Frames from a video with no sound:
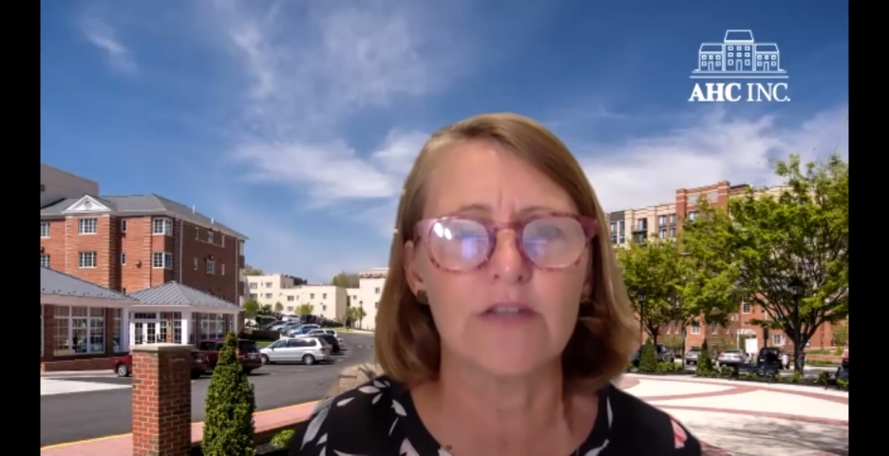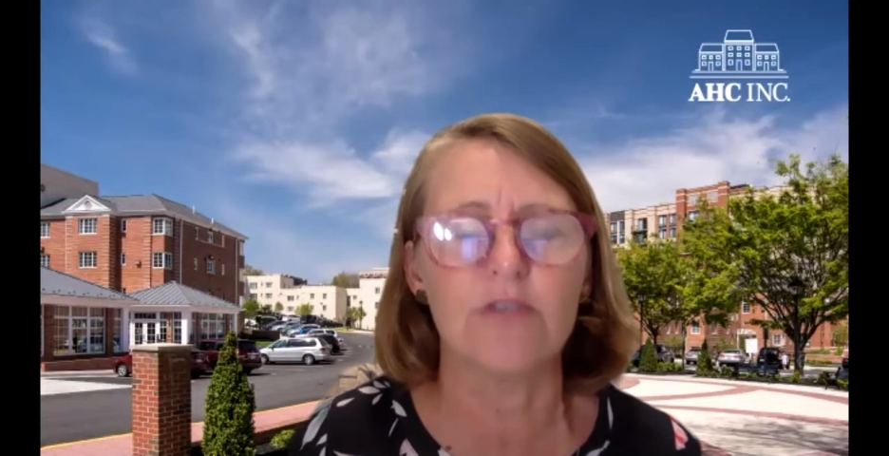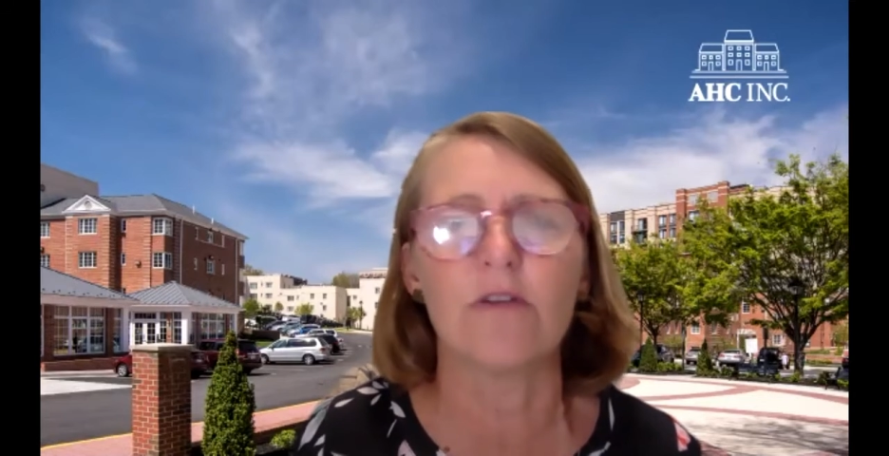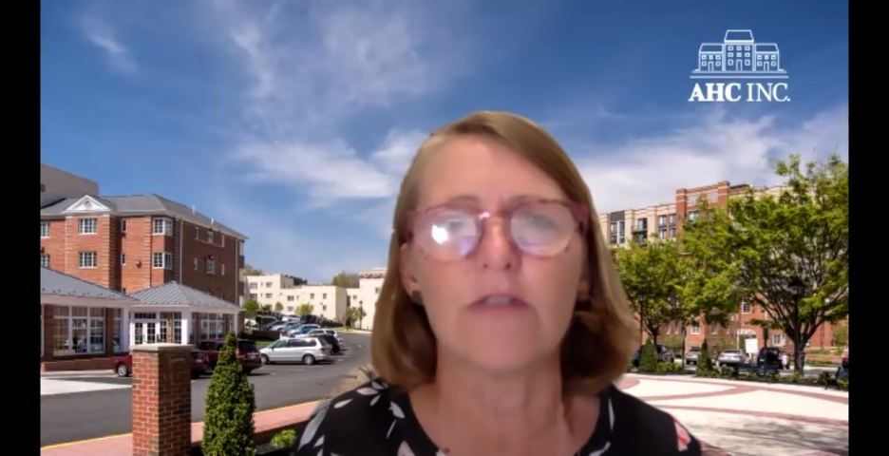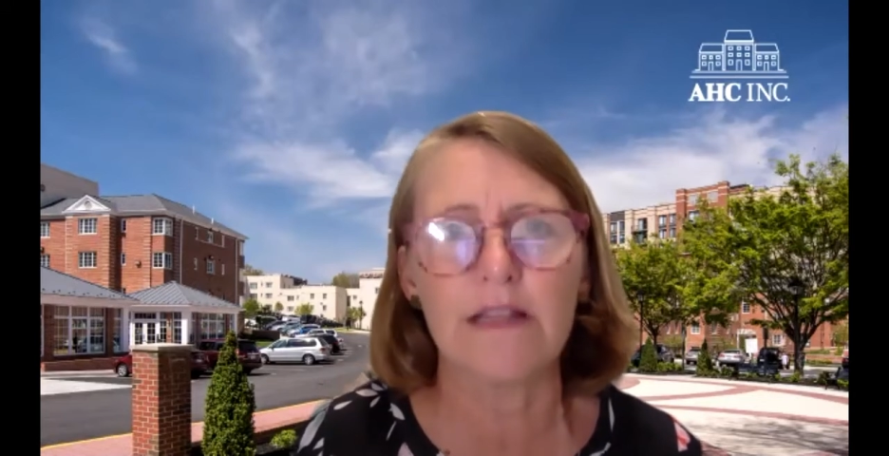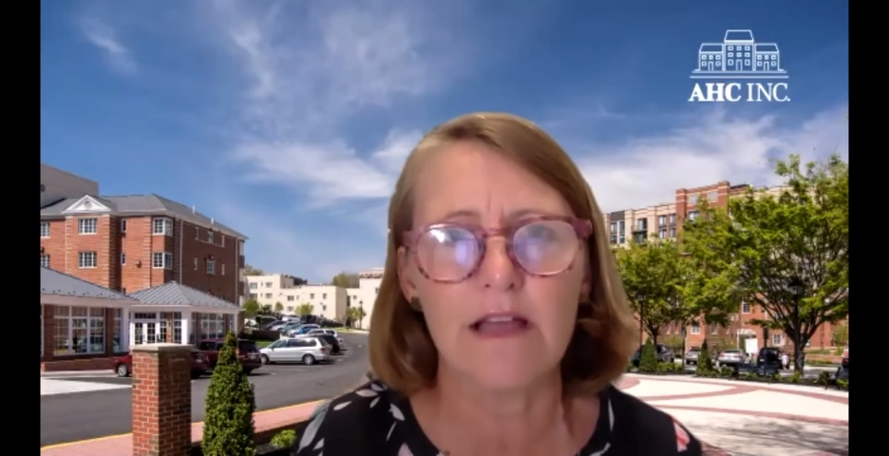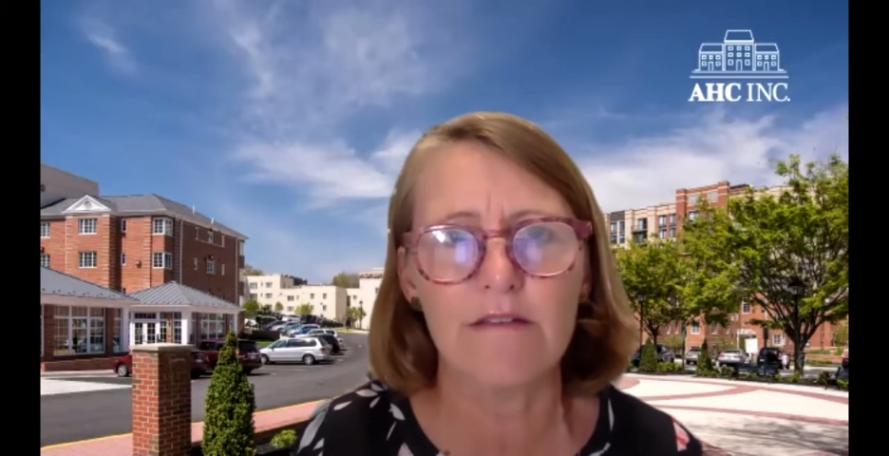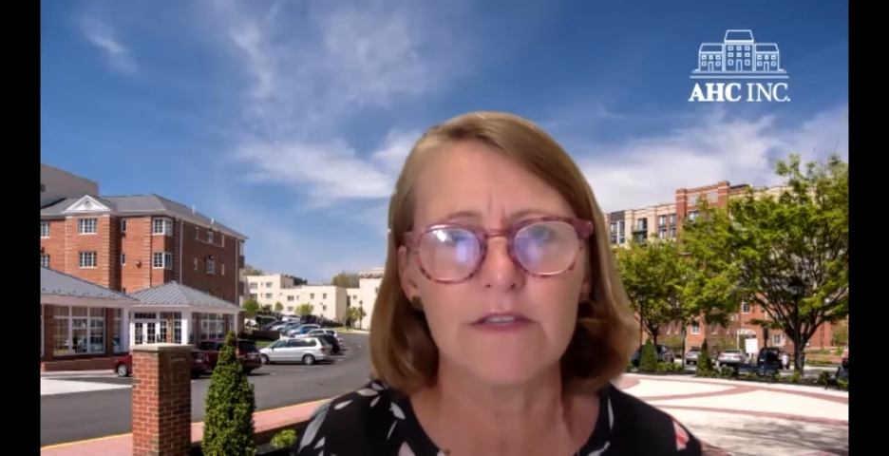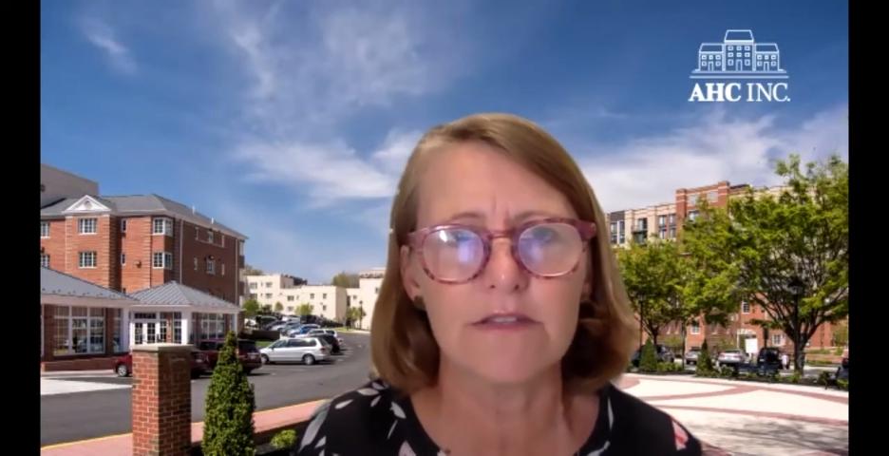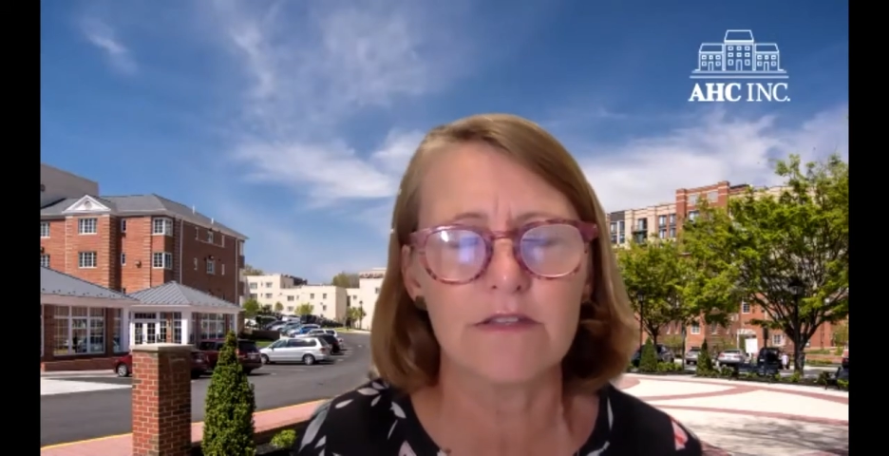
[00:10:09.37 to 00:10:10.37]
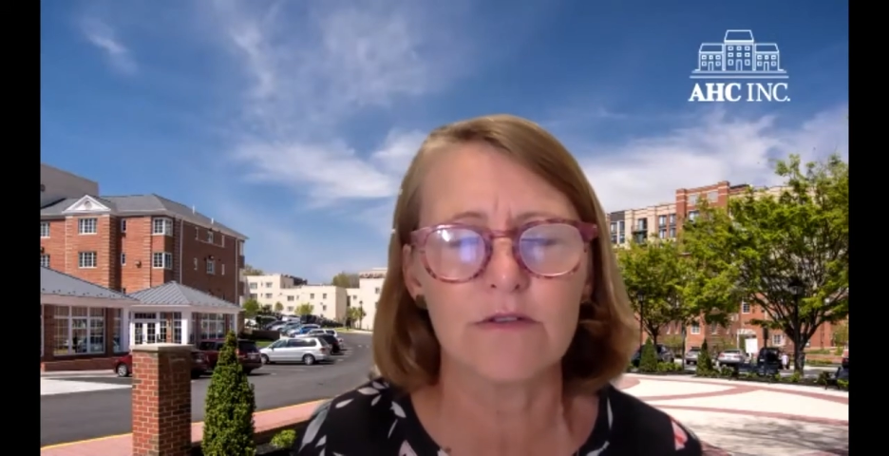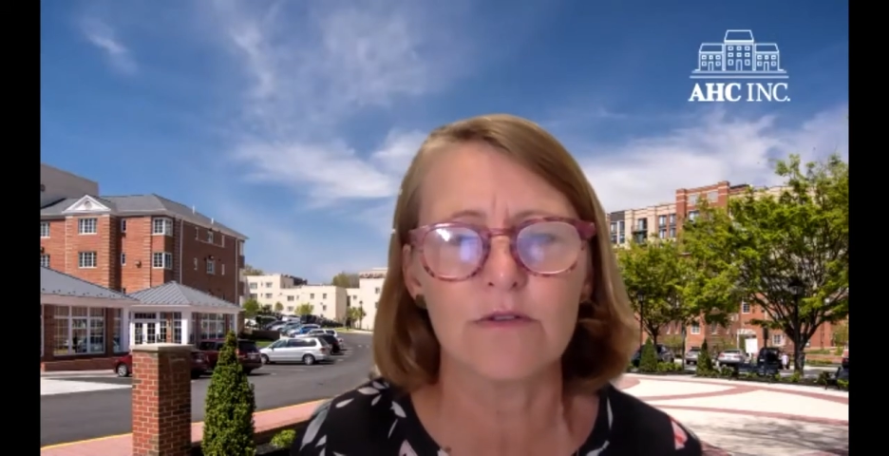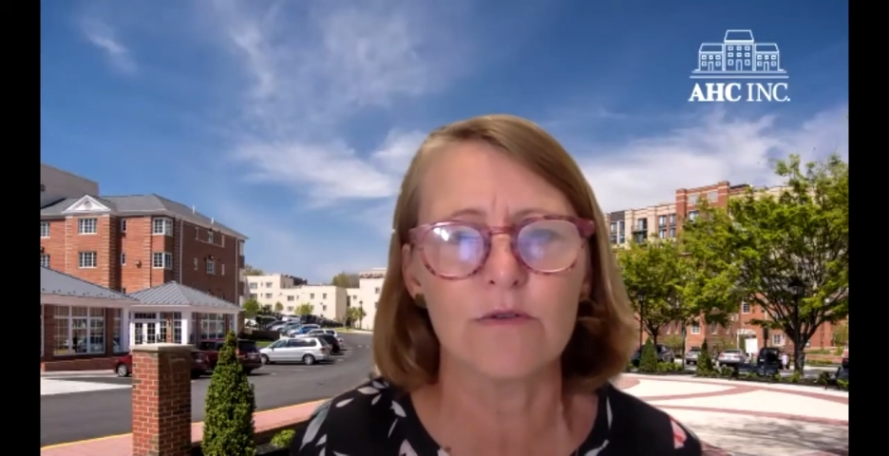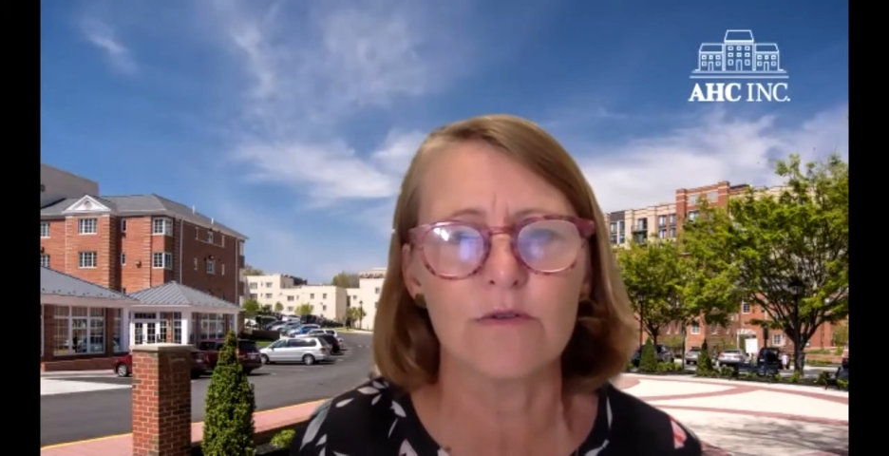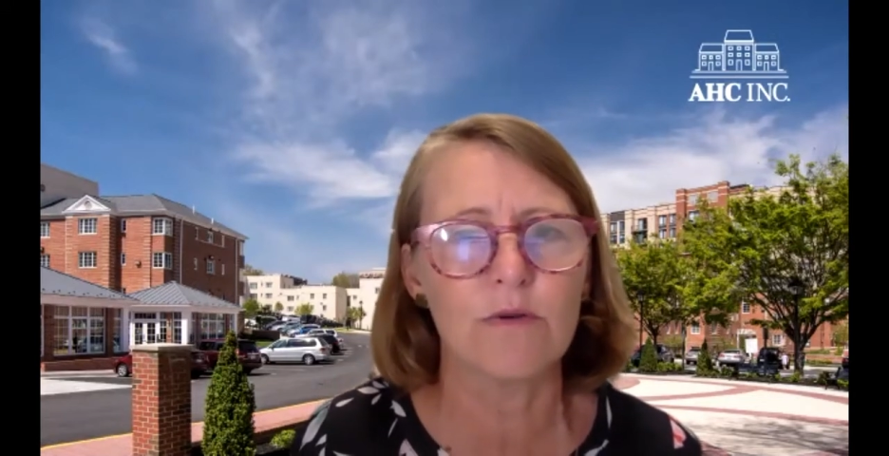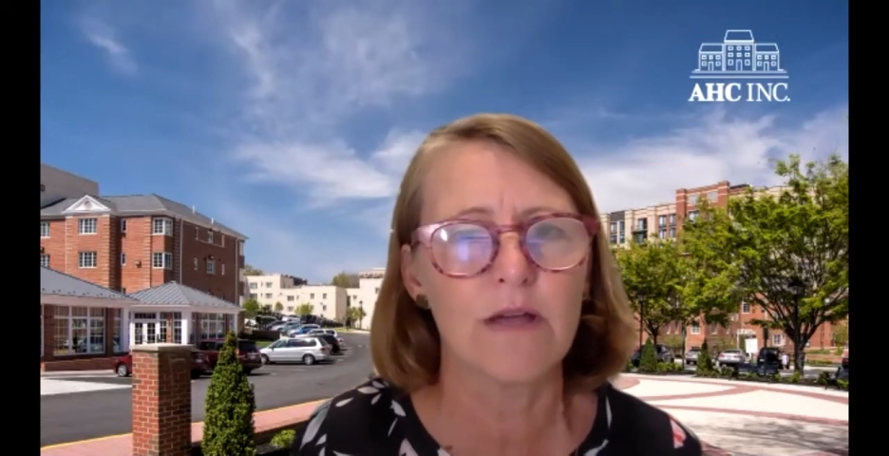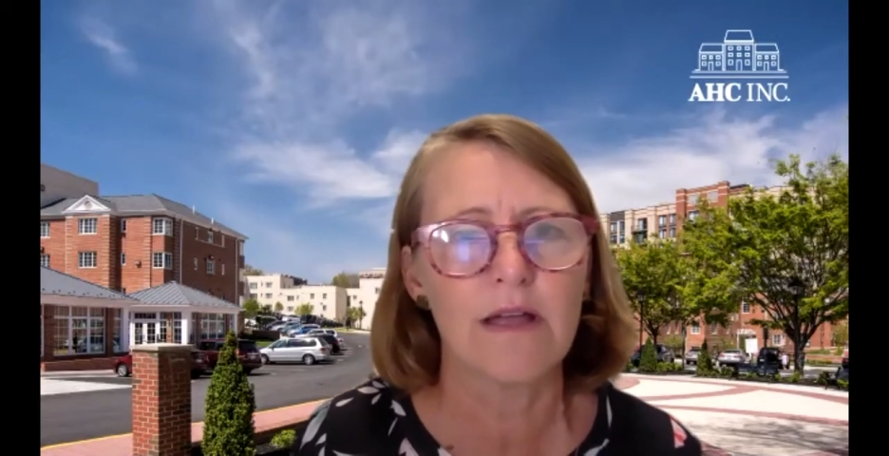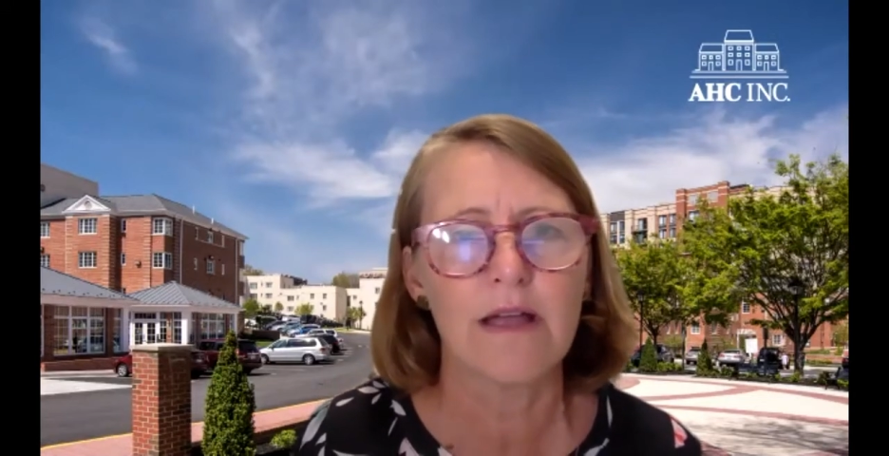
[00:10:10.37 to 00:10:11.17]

you know they love the zoo.